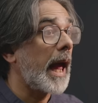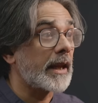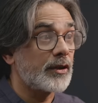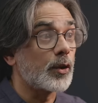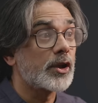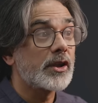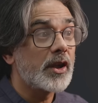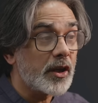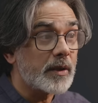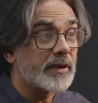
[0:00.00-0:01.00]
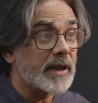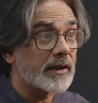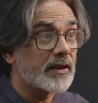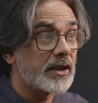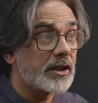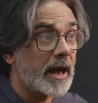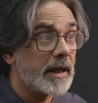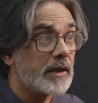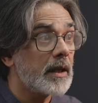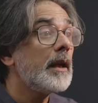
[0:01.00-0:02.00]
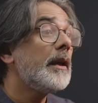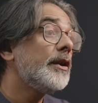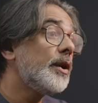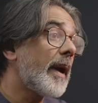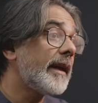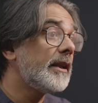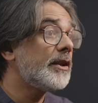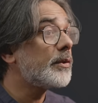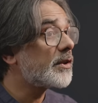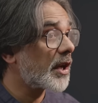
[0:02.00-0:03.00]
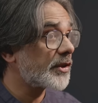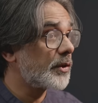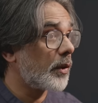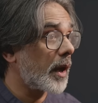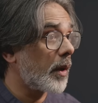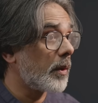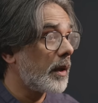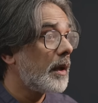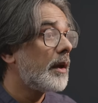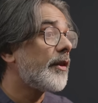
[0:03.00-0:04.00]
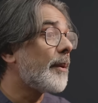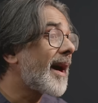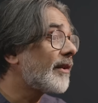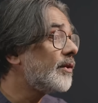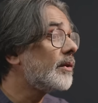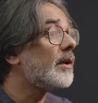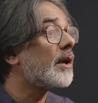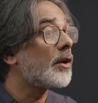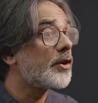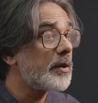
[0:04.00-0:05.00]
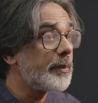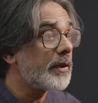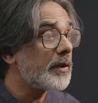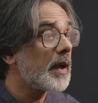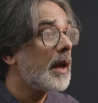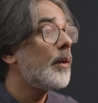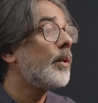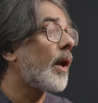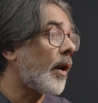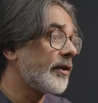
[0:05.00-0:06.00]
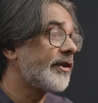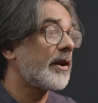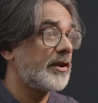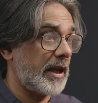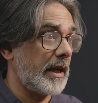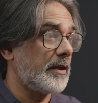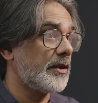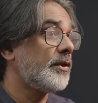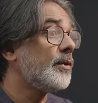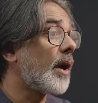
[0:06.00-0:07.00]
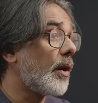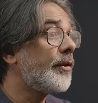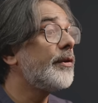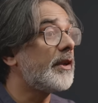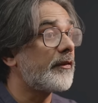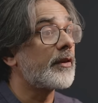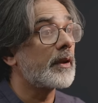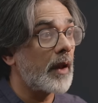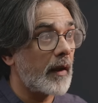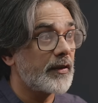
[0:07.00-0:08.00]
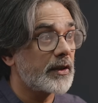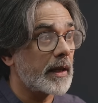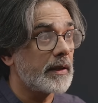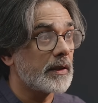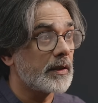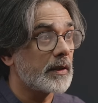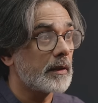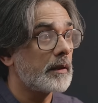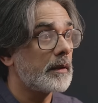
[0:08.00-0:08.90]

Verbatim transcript: As your circumstances change, you may need to adjust your goal, the amount you can contribute will also change as you go through different life stages.